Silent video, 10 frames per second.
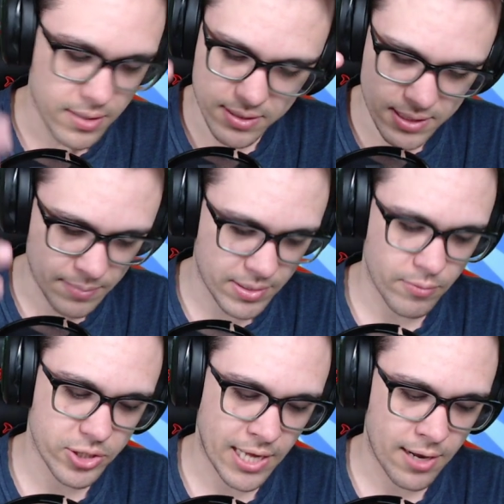Same thing
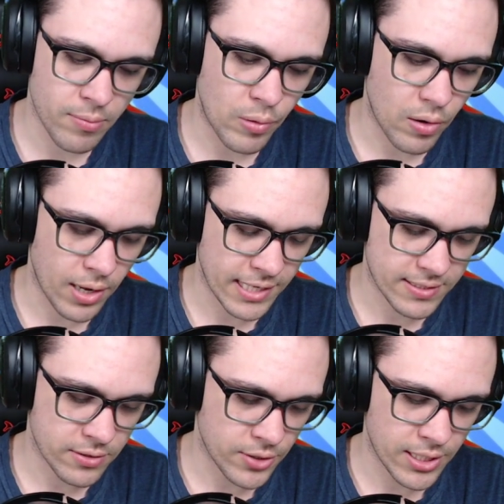with Shadow Ball. I
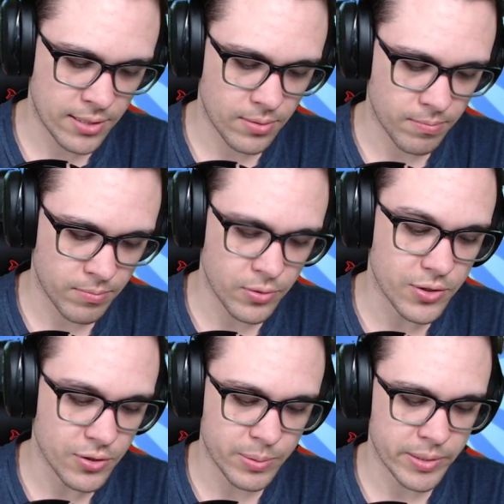still need
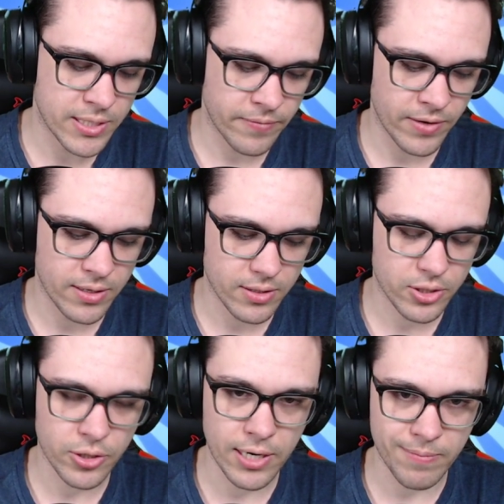Mewtwo specific
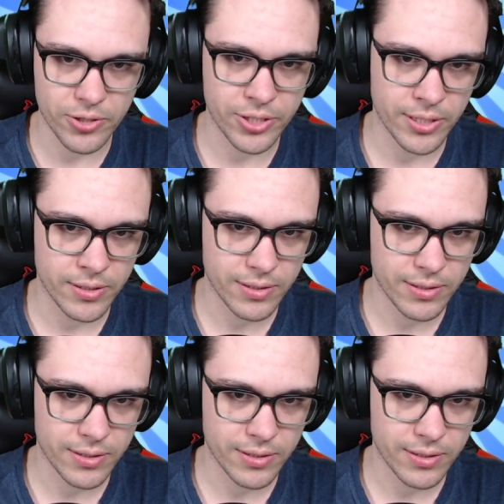trainer machines